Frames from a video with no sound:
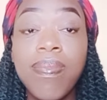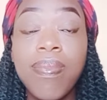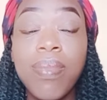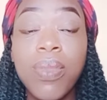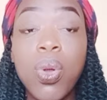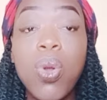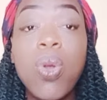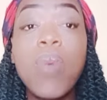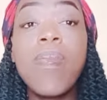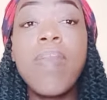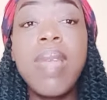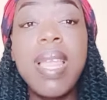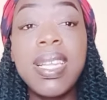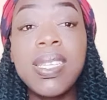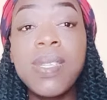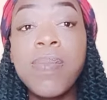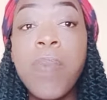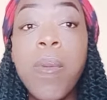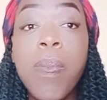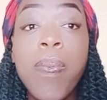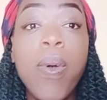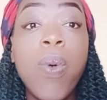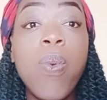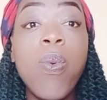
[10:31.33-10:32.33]
homeless
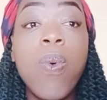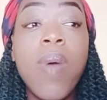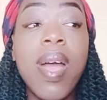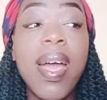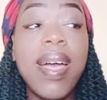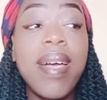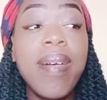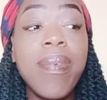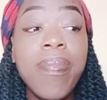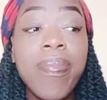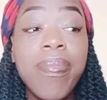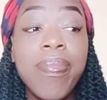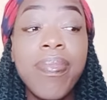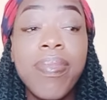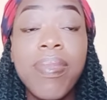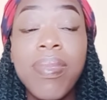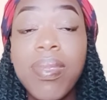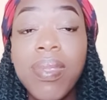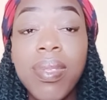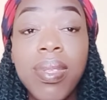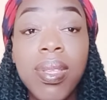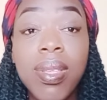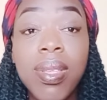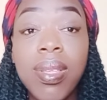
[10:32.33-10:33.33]
people who were
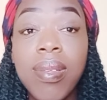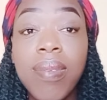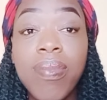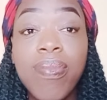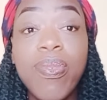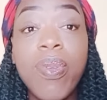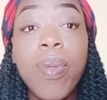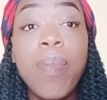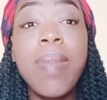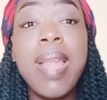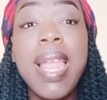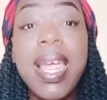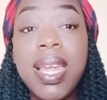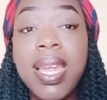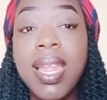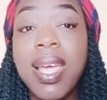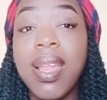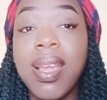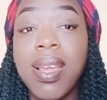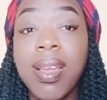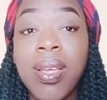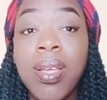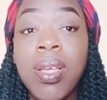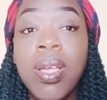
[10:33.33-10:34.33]
from London.
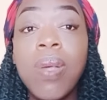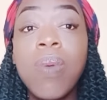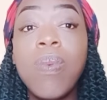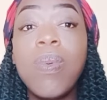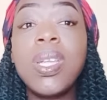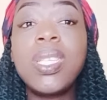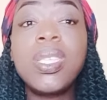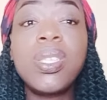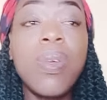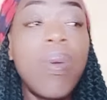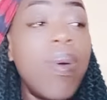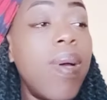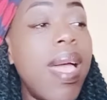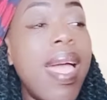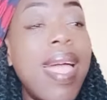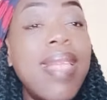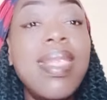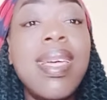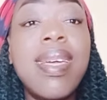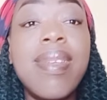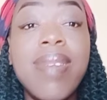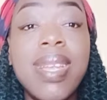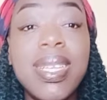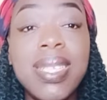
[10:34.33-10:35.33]
We saw
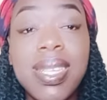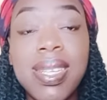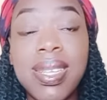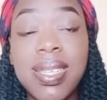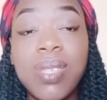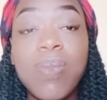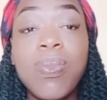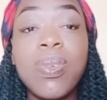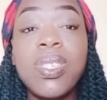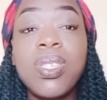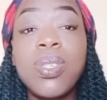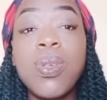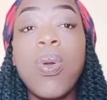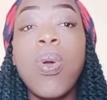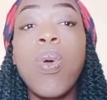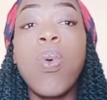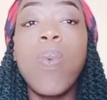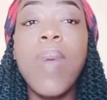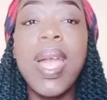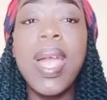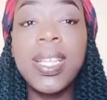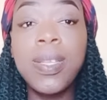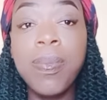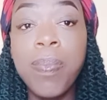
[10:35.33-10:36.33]
other races. We saw
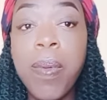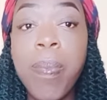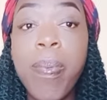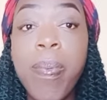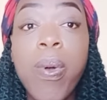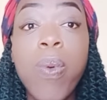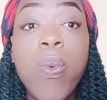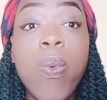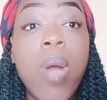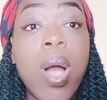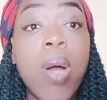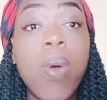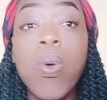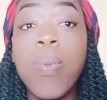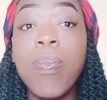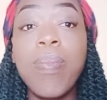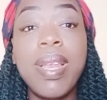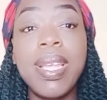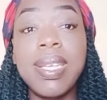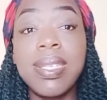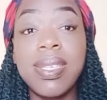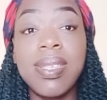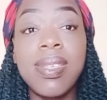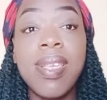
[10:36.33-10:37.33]
white people who were
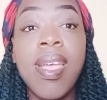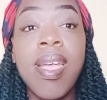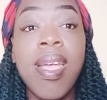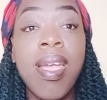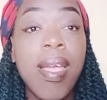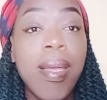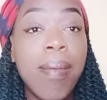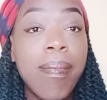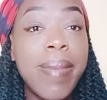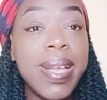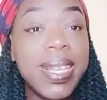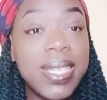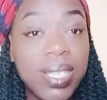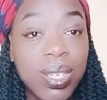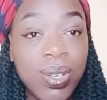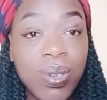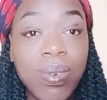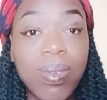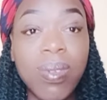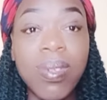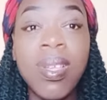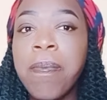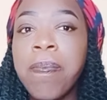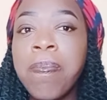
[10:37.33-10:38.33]
homeless. But
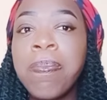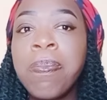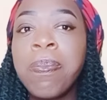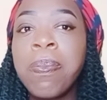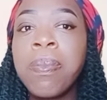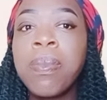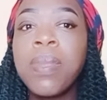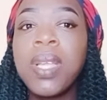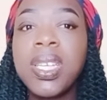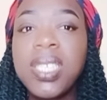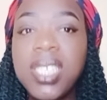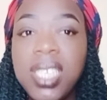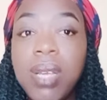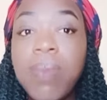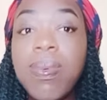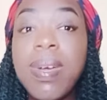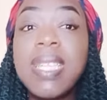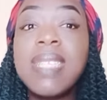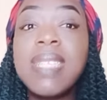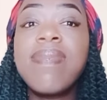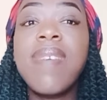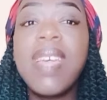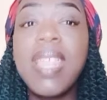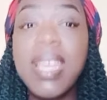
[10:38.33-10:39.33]
no, she
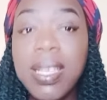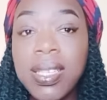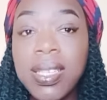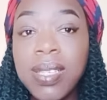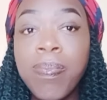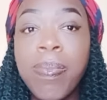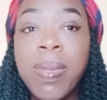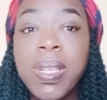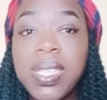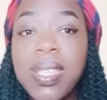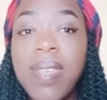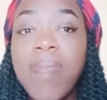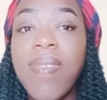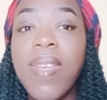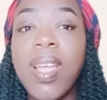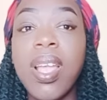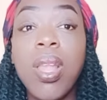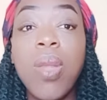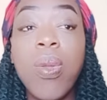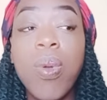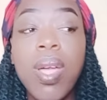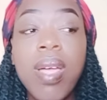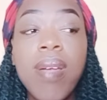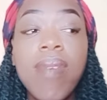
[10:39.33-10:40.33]
was very specific,
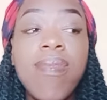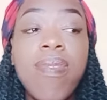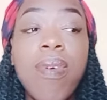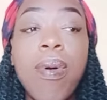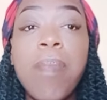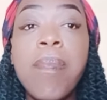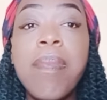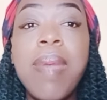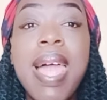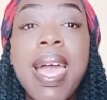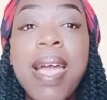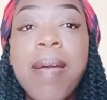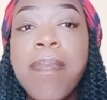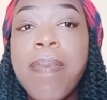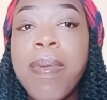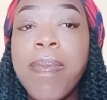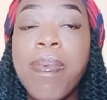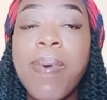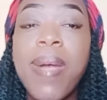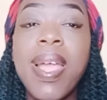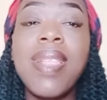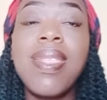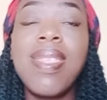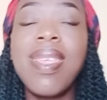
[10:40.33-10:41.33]
looking for black people.
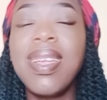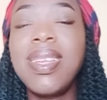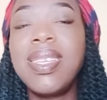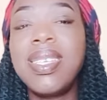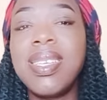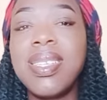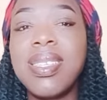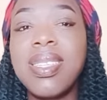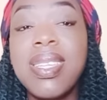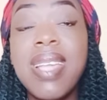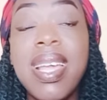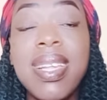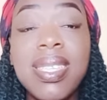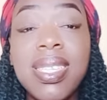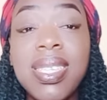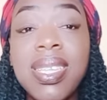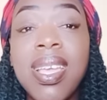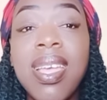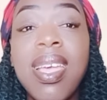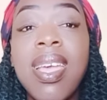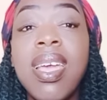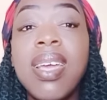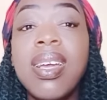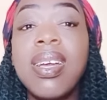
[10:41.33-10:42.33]
I think she's just
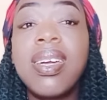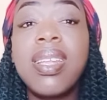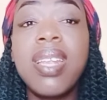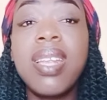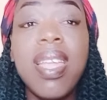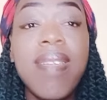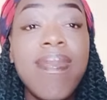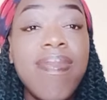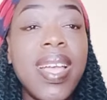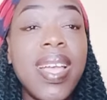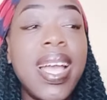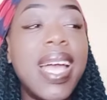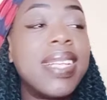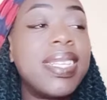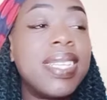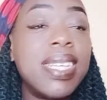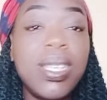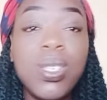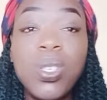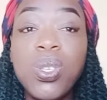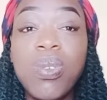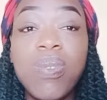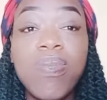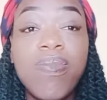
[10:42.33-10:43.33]
craving
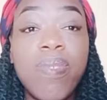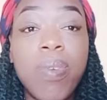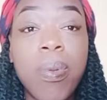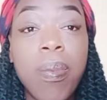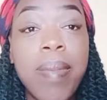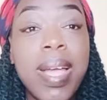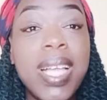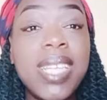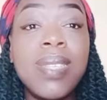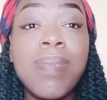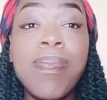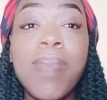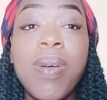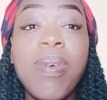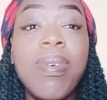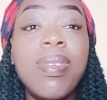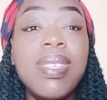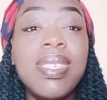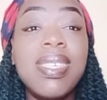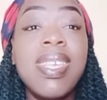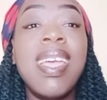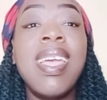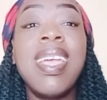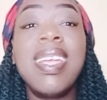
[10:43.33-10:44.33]
attention from us because
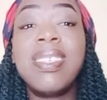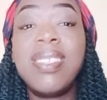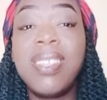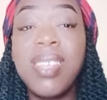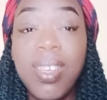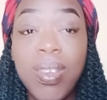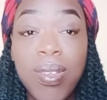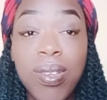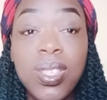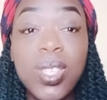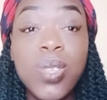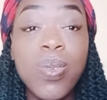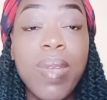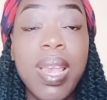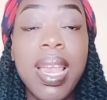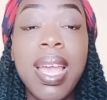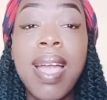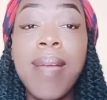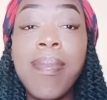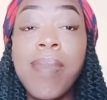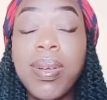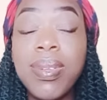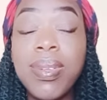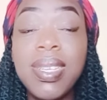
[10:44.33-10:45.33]
she knows we'll
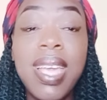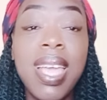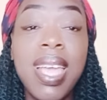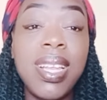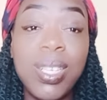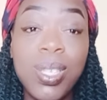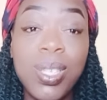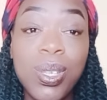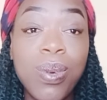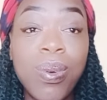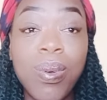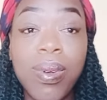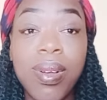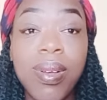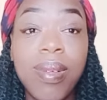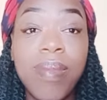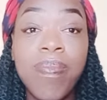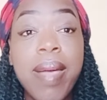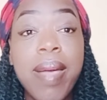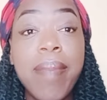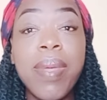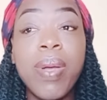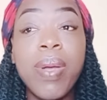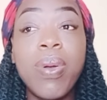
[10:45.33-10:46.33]
come out here and talk.
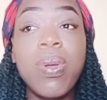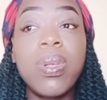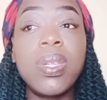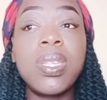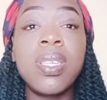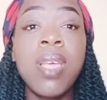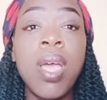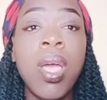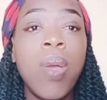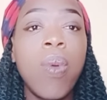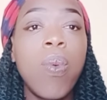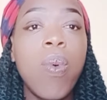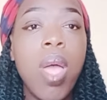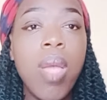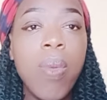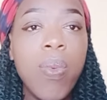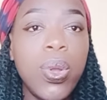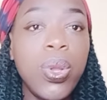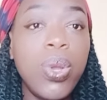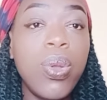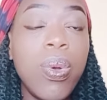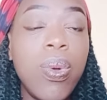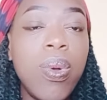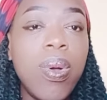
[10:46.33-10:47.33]
Because why
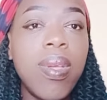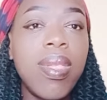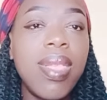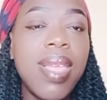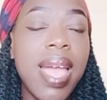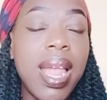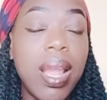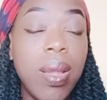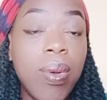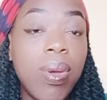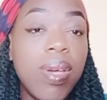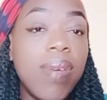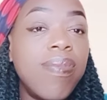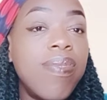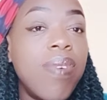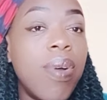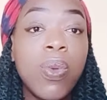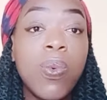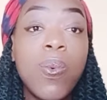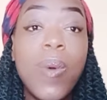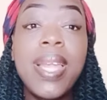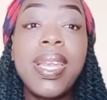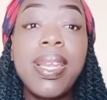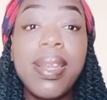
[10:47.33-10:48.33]
would you go there looking for
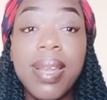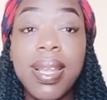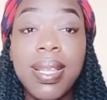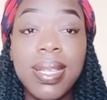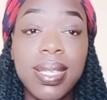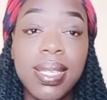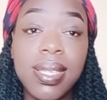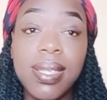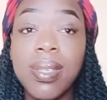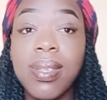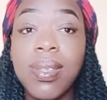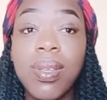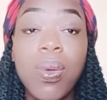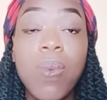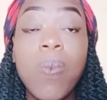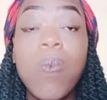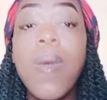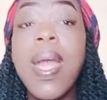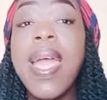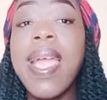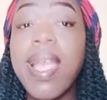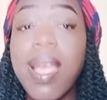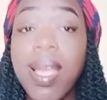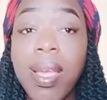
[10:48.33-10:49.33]
one race?
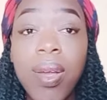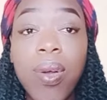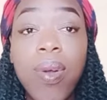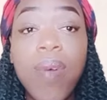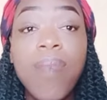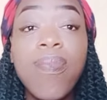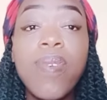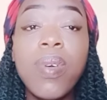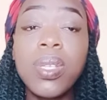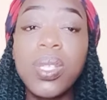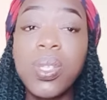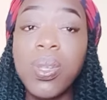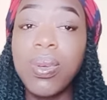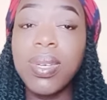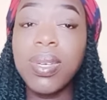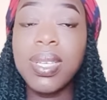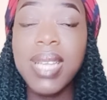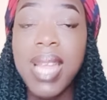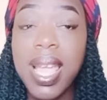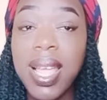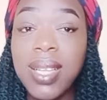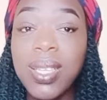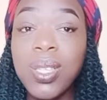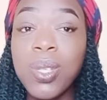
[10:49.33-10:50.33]
Why? Of course you're
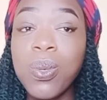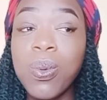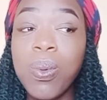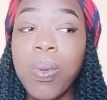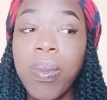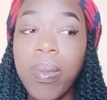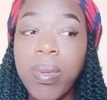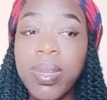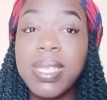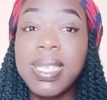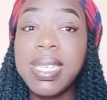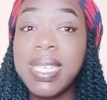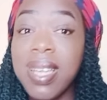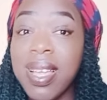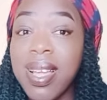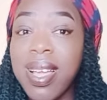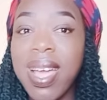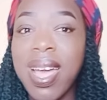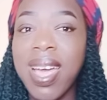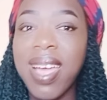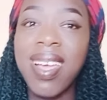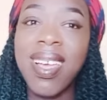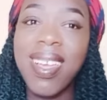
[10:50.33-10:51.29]
trying to trigger.